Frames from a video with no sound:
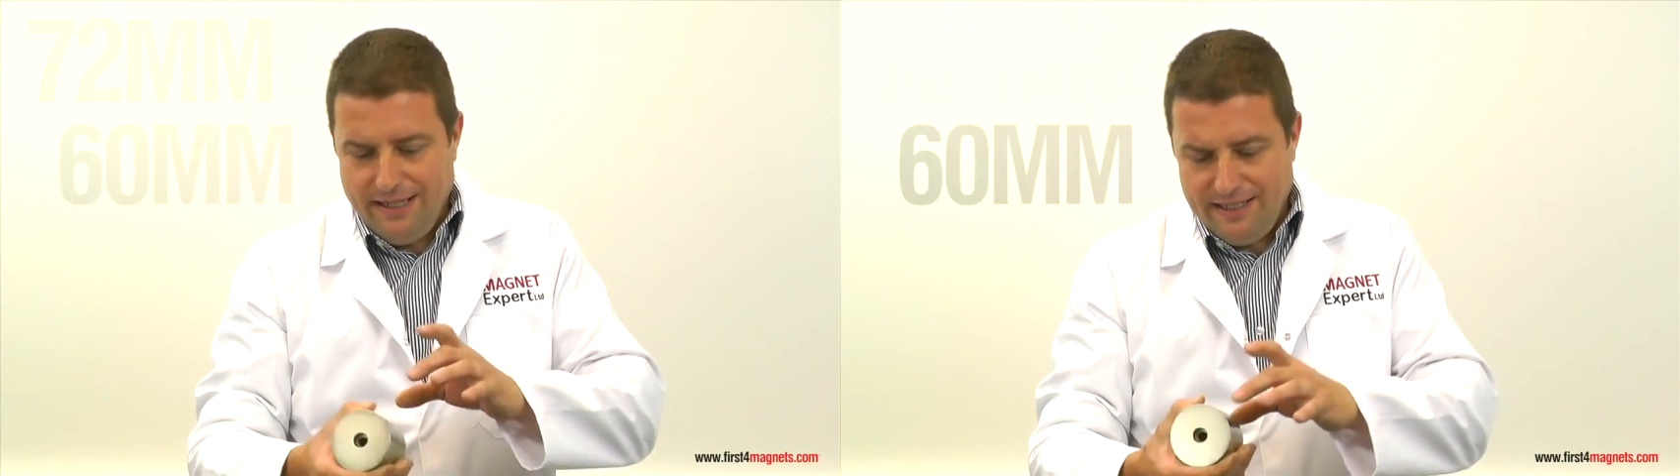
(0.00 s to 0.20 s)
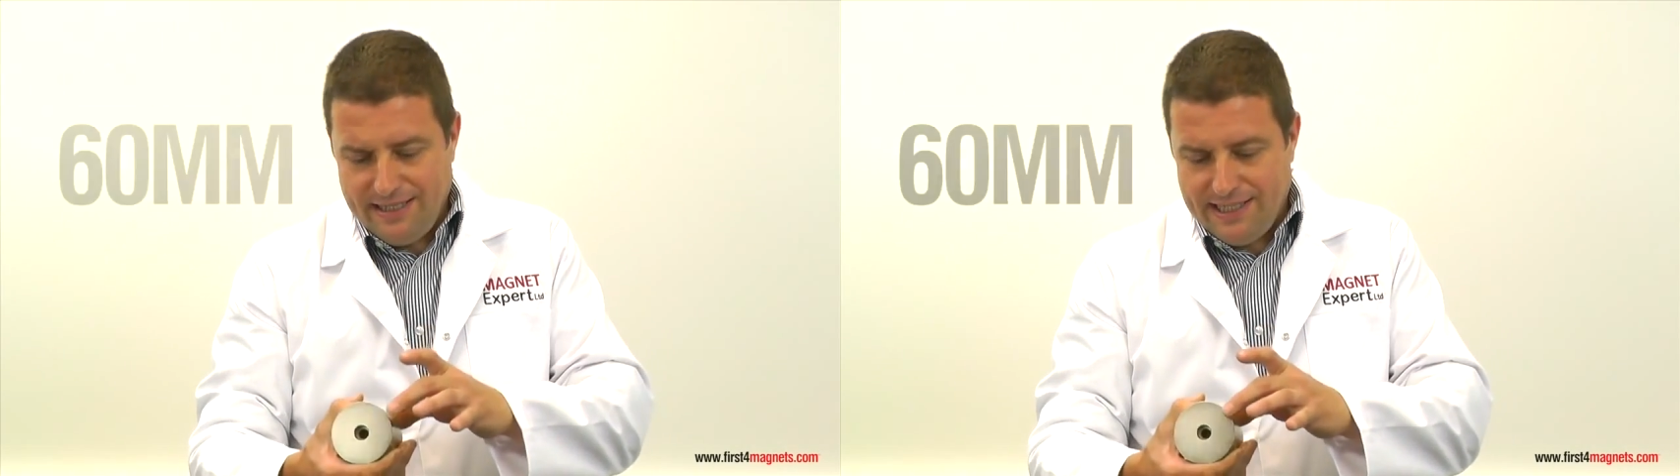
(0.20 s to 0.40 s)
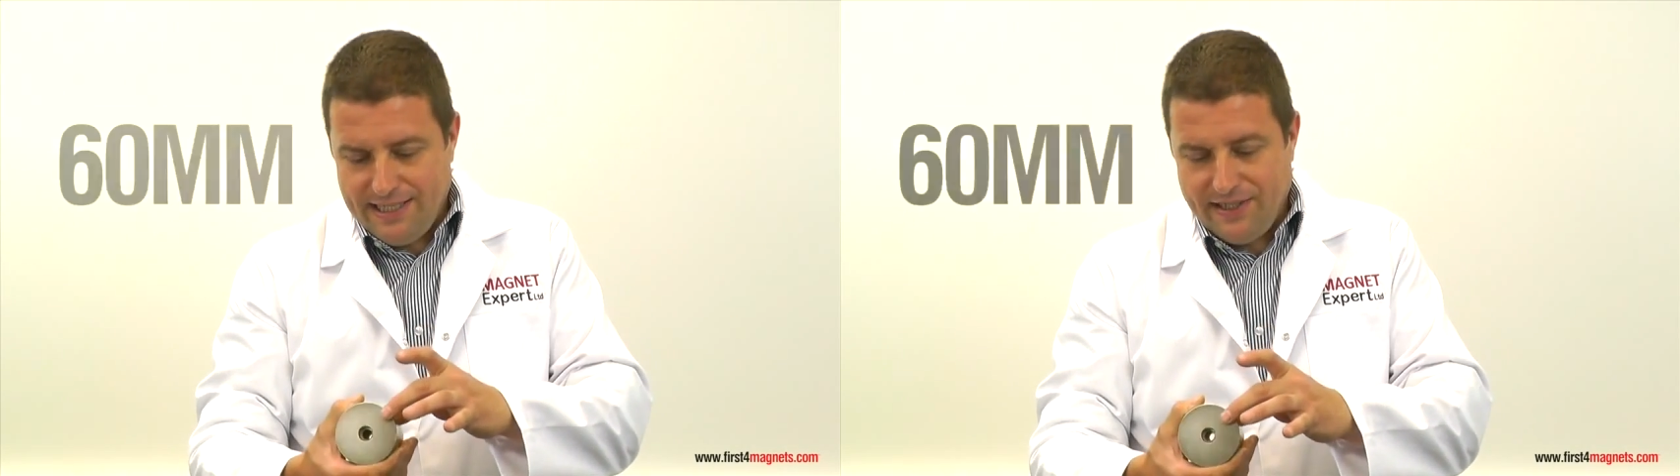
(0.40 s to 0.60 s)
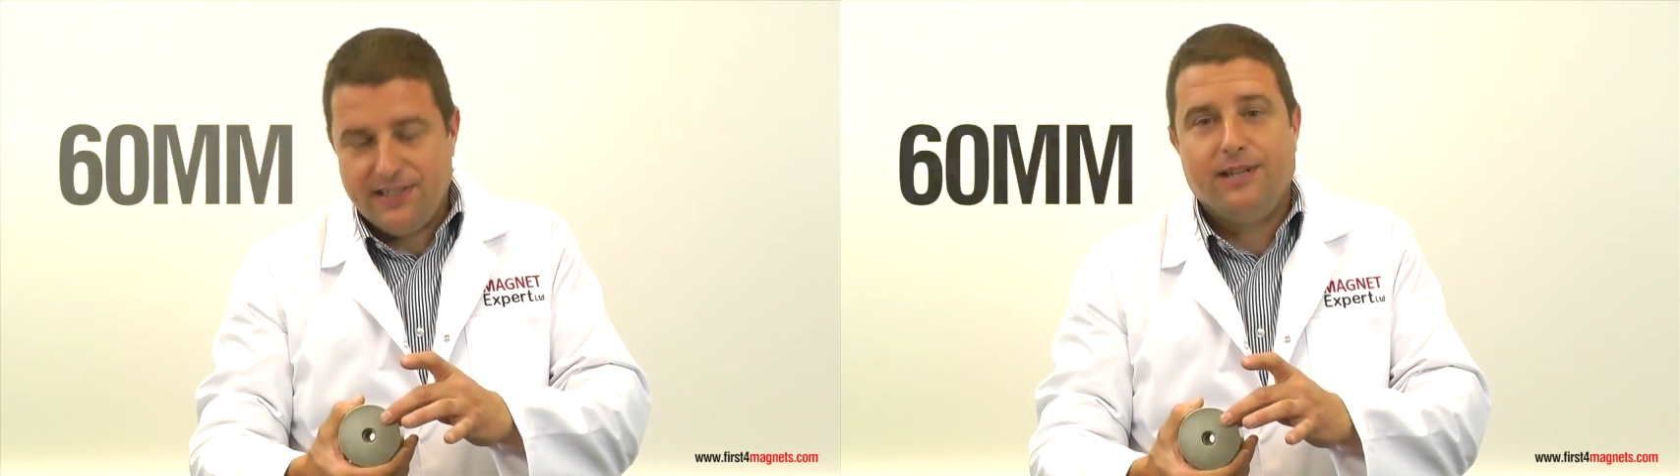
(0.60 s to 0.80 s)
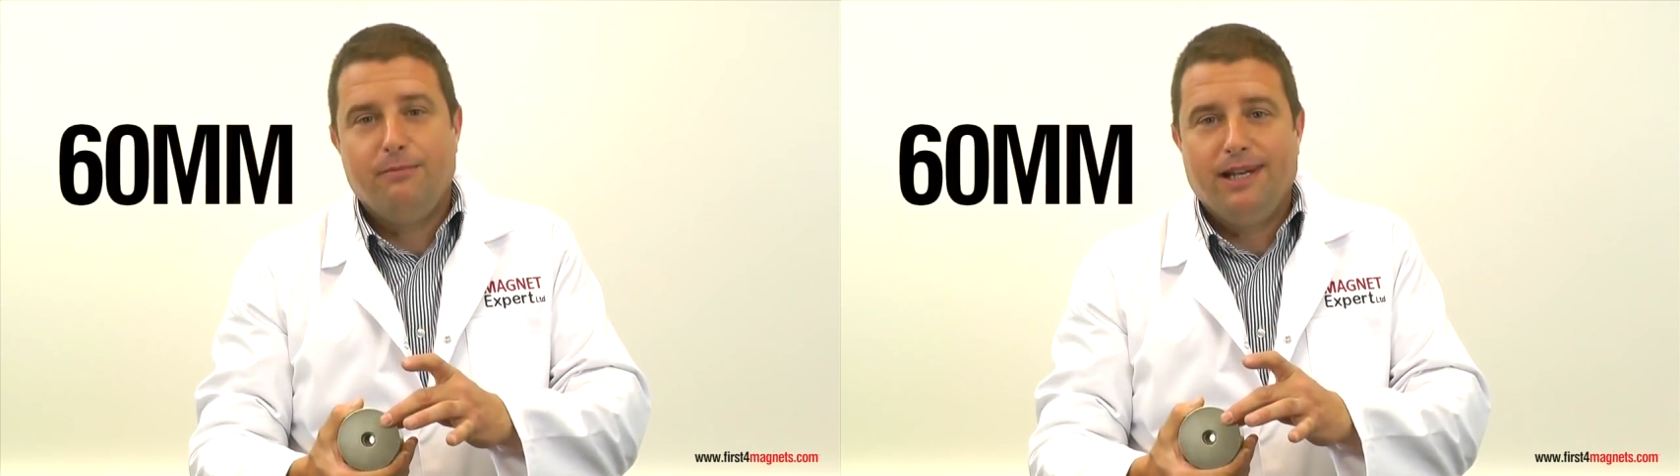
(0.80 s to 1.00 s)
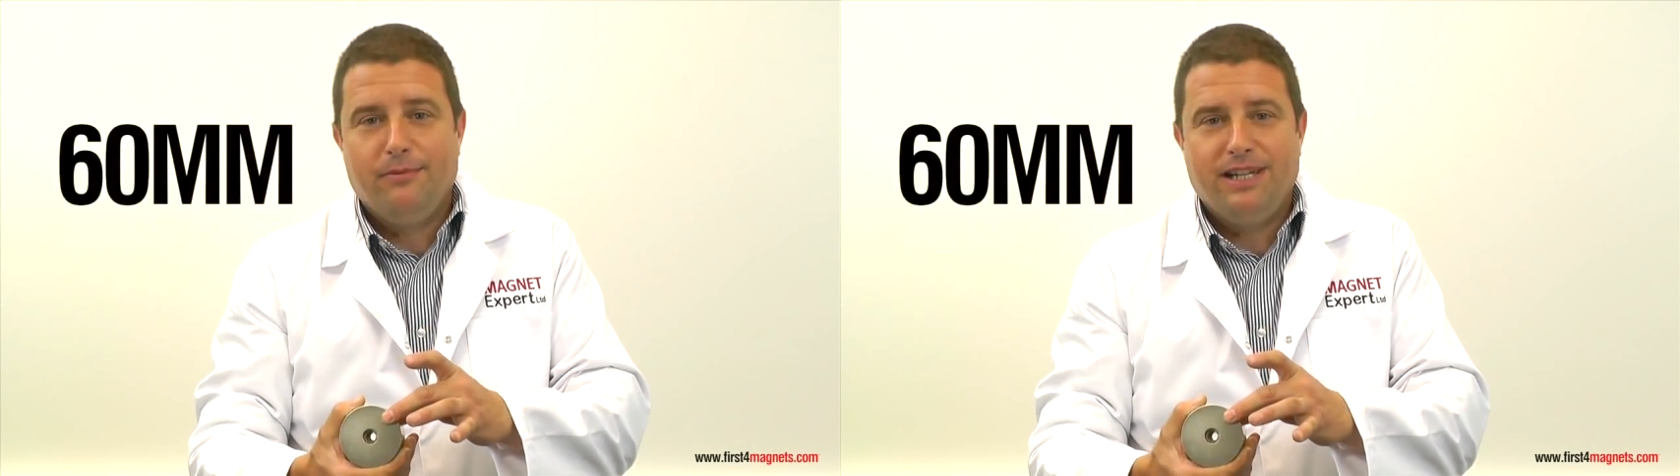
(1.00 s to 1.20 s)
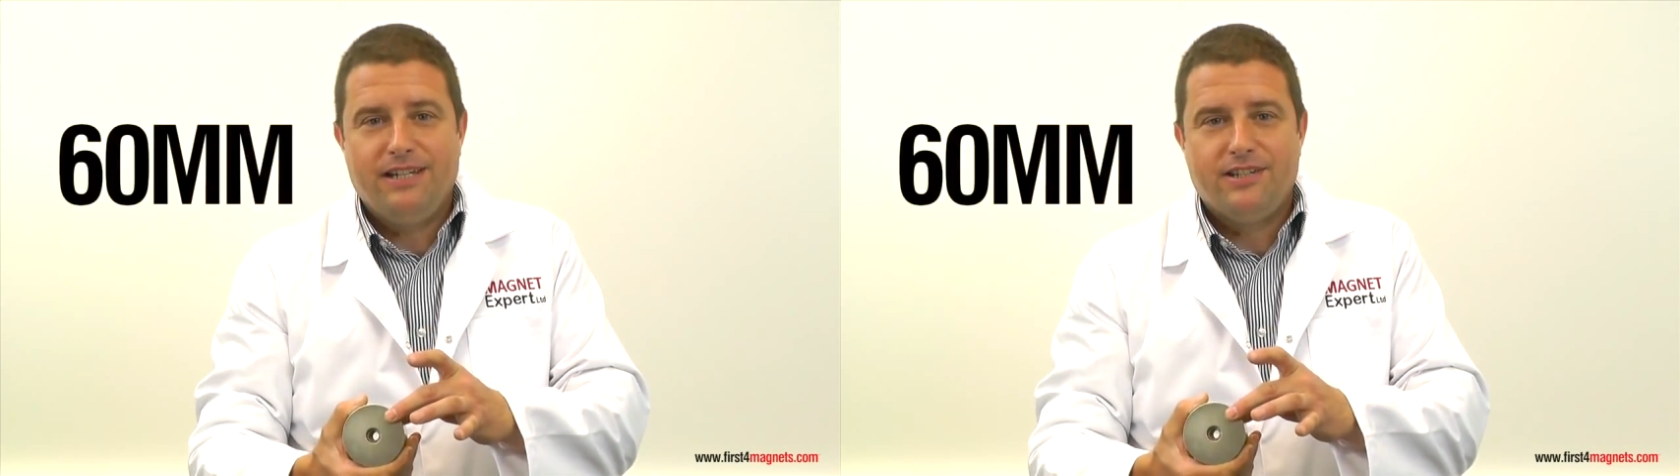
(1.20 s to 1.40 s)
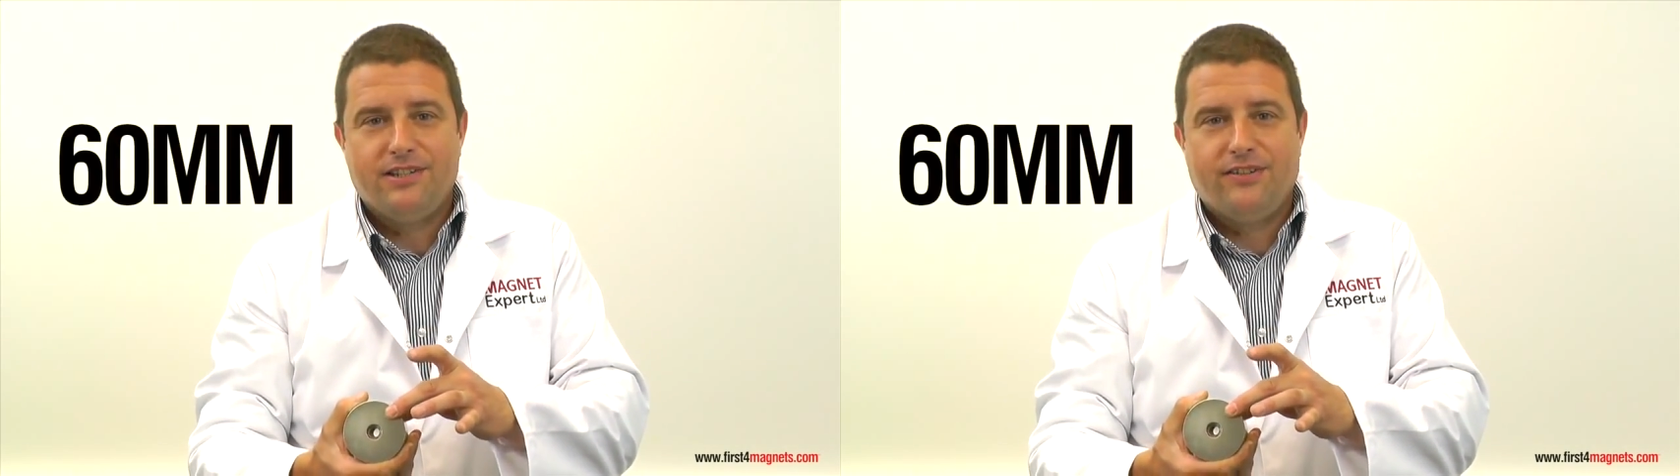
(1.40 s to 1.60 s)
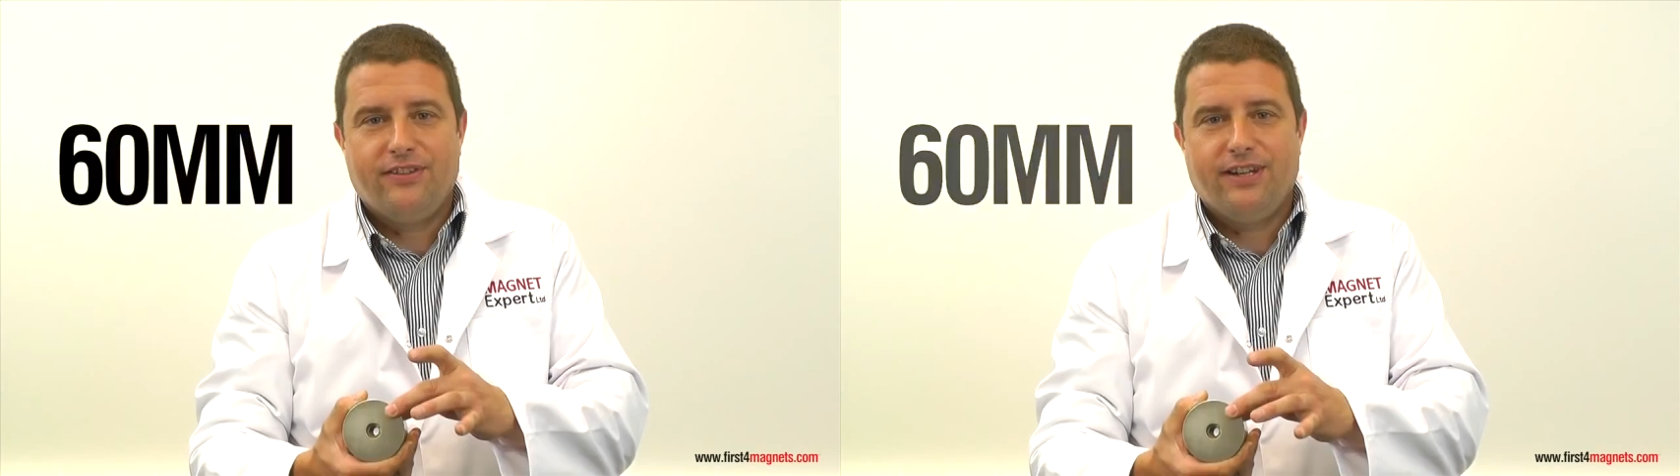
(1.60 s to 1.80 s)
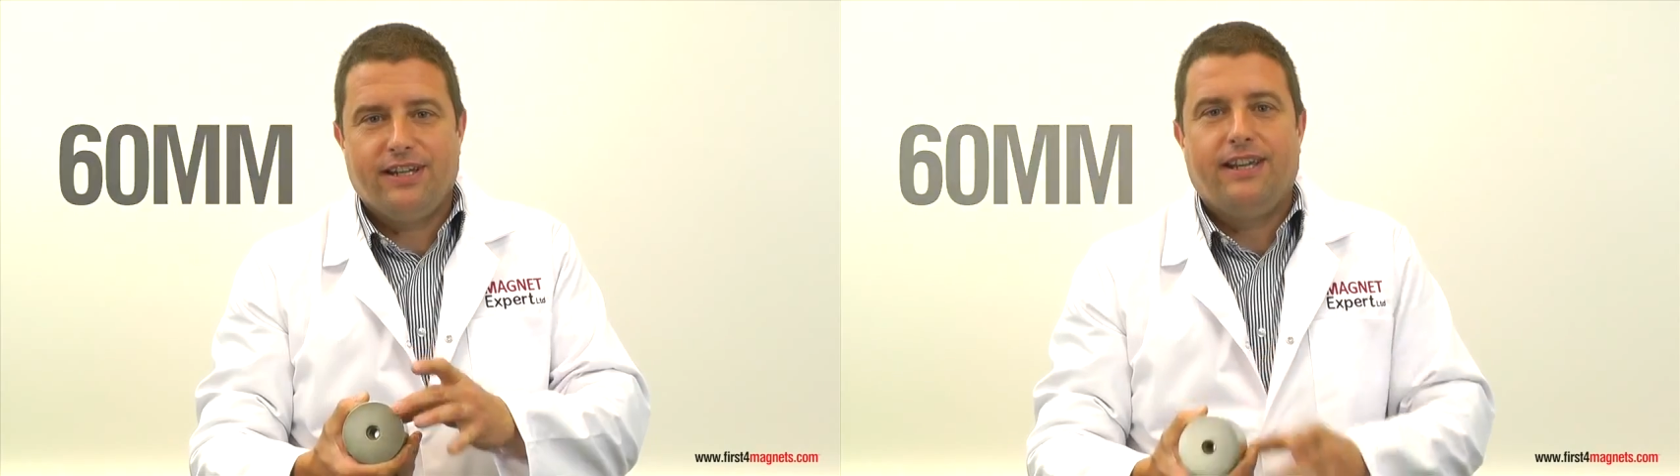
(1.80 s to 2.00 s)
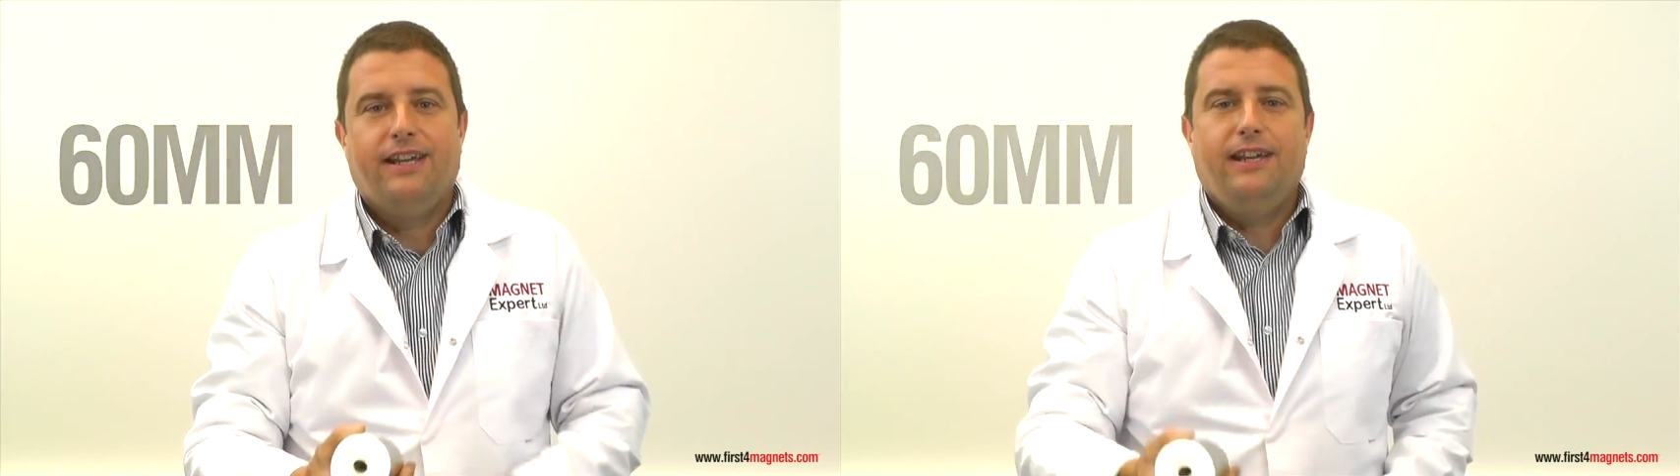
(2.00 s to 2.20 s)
it's 60 millimeters thick,